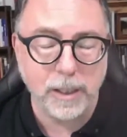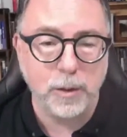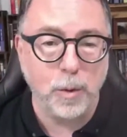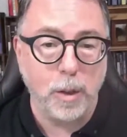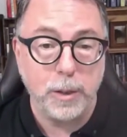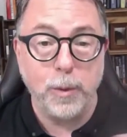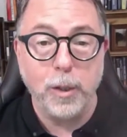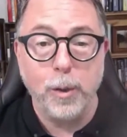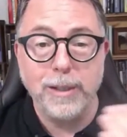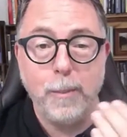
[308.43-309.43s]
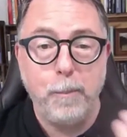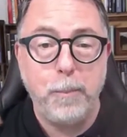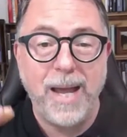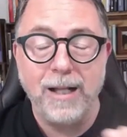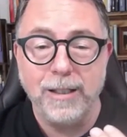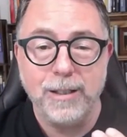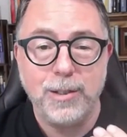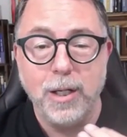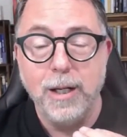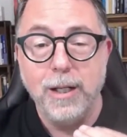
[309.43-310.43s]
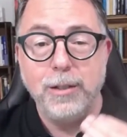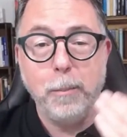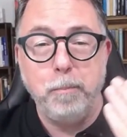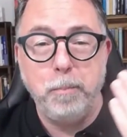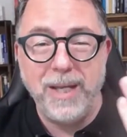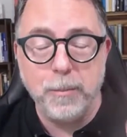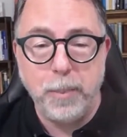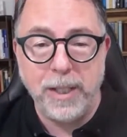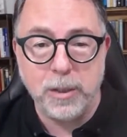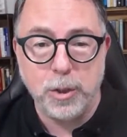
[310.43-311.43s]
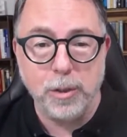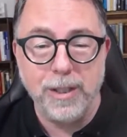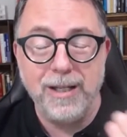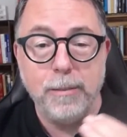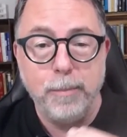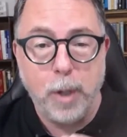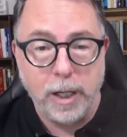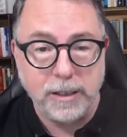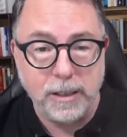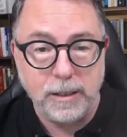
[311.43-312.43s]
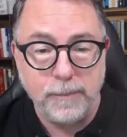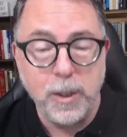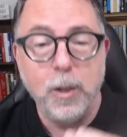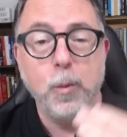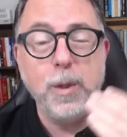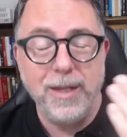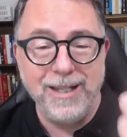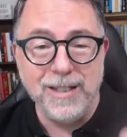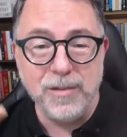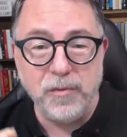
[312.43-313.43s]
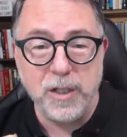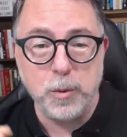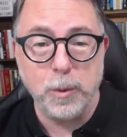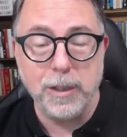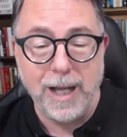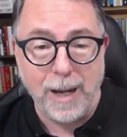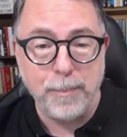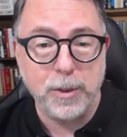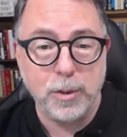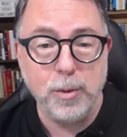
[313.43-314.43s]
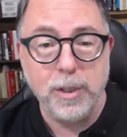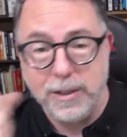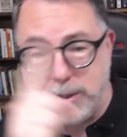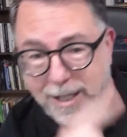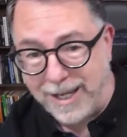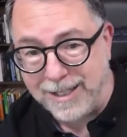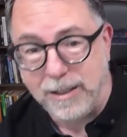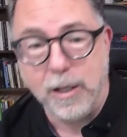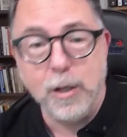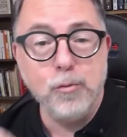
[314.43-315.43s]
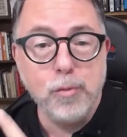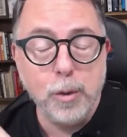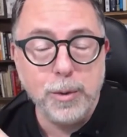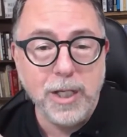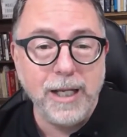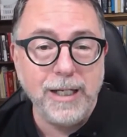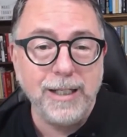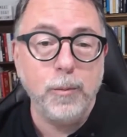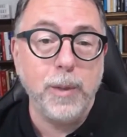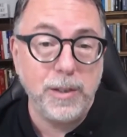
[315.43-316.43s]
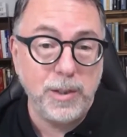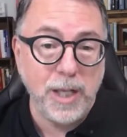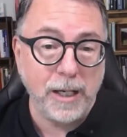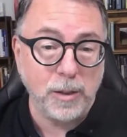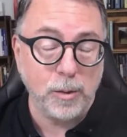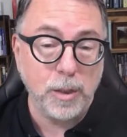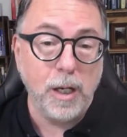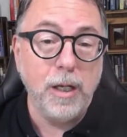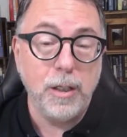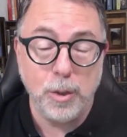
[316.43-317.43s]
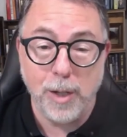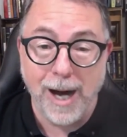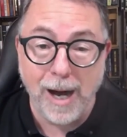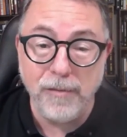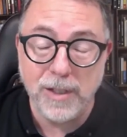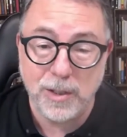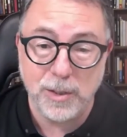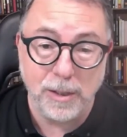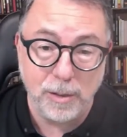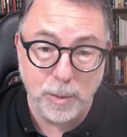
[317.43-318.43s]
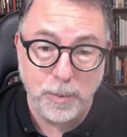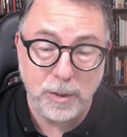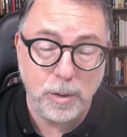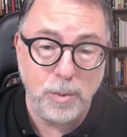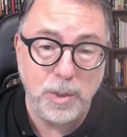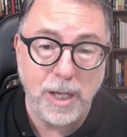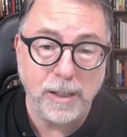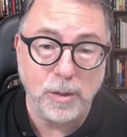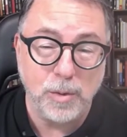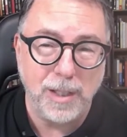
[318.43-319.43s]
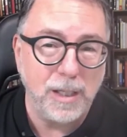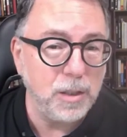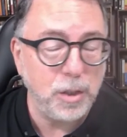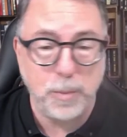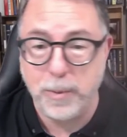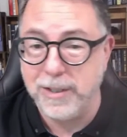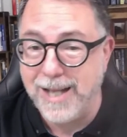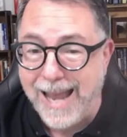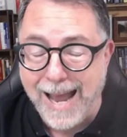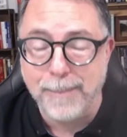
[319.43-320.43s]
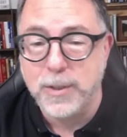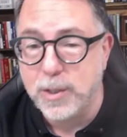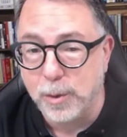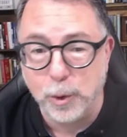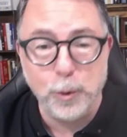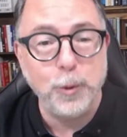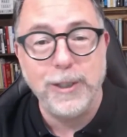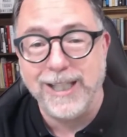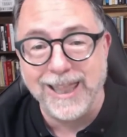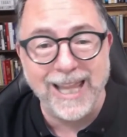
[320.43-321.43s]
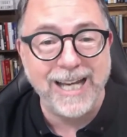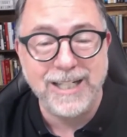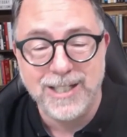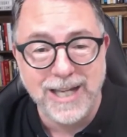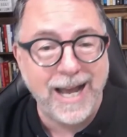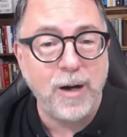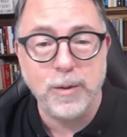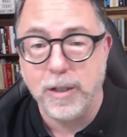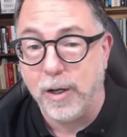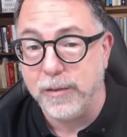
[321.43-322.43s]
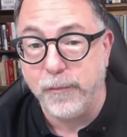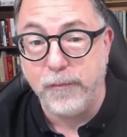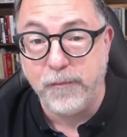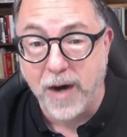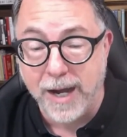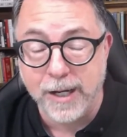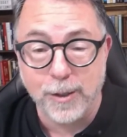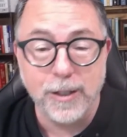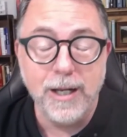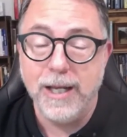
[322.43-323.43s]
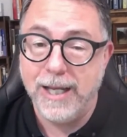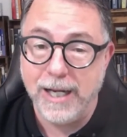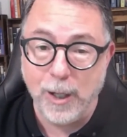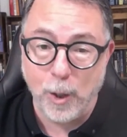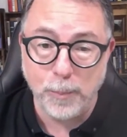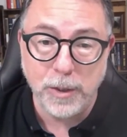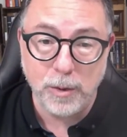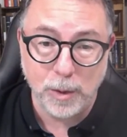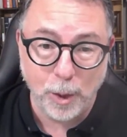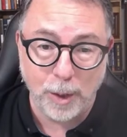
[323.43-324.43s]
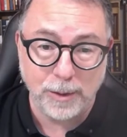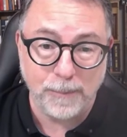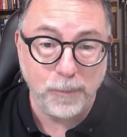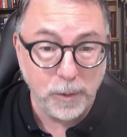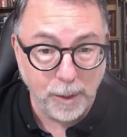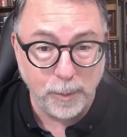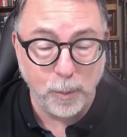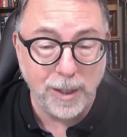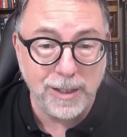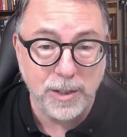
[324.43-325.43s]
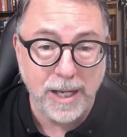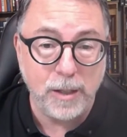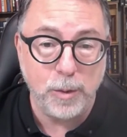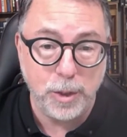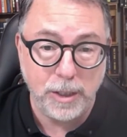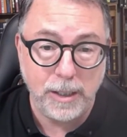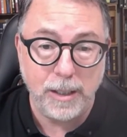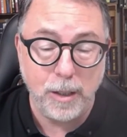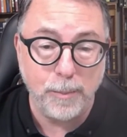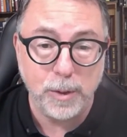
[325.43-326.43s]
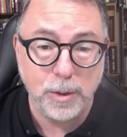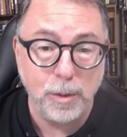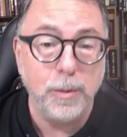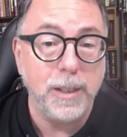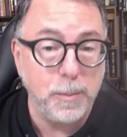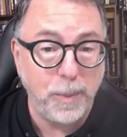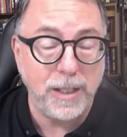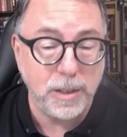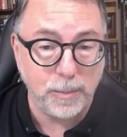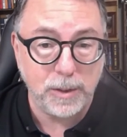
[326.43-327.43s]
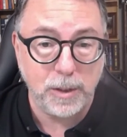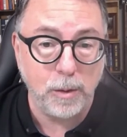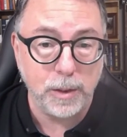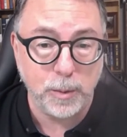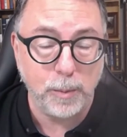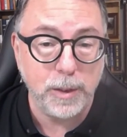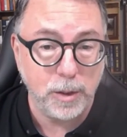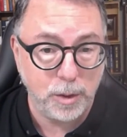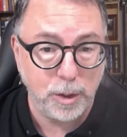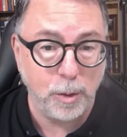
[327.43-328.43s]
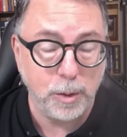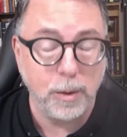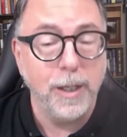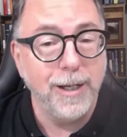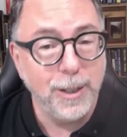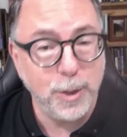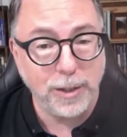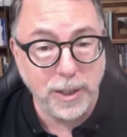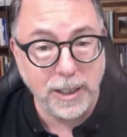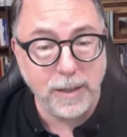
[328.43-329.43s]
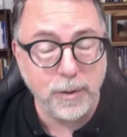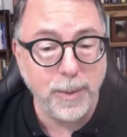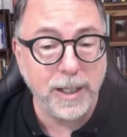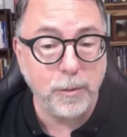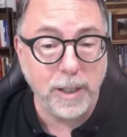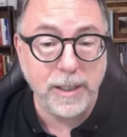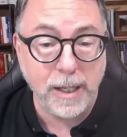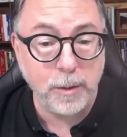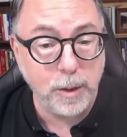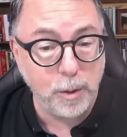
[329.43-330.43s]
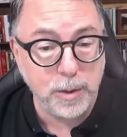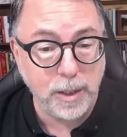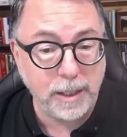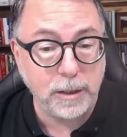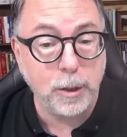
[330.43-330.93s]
to get across. We're going to balance the big picture in the market with individual opportunities and rotating with sectors. So obviously there's been two sectors that have just been absolutely lights out on fire, and I hope that you caught them. Number one is energy, and number two is basic materials, what we just showed you. So I think everybody right now knows that